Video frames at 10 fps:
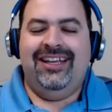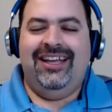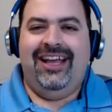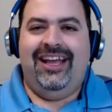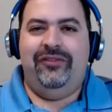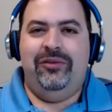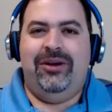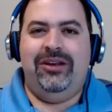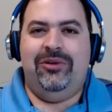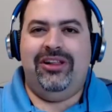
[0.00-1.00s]
Hey
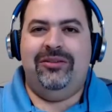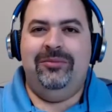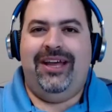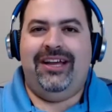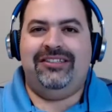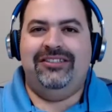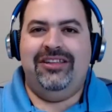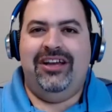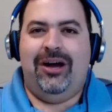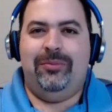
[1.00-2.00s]
everybody, welcome back to
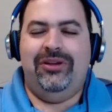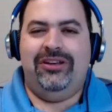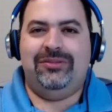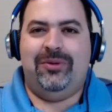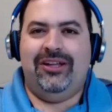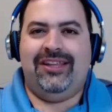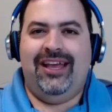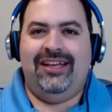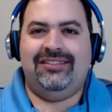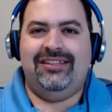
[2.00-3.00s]
the Operators
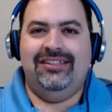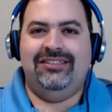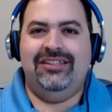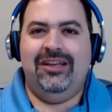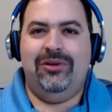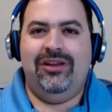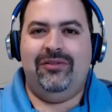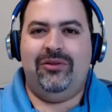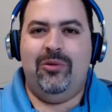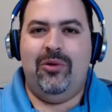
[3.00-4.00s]
Podcast. And today we have
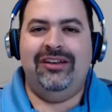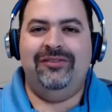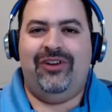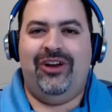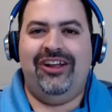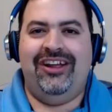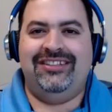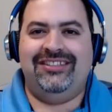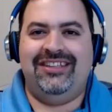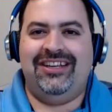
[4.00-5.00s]
Juan
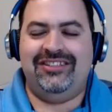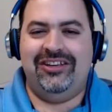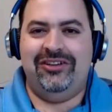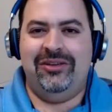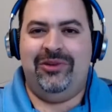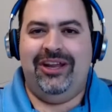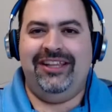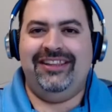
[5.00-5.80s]
Vargas. Did I say your name right?